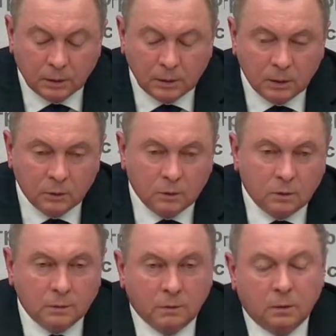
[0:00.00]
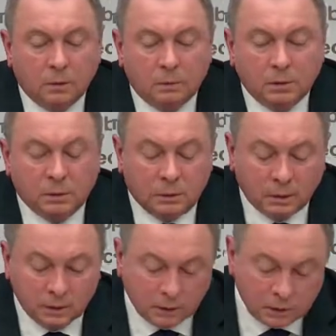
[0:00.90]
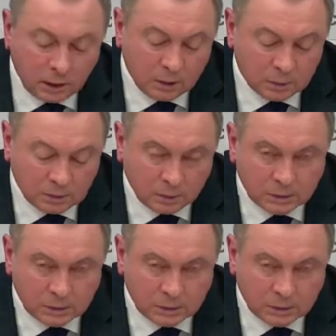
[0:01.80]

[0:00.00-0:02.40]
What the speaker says: the military drills of Belarus and Russia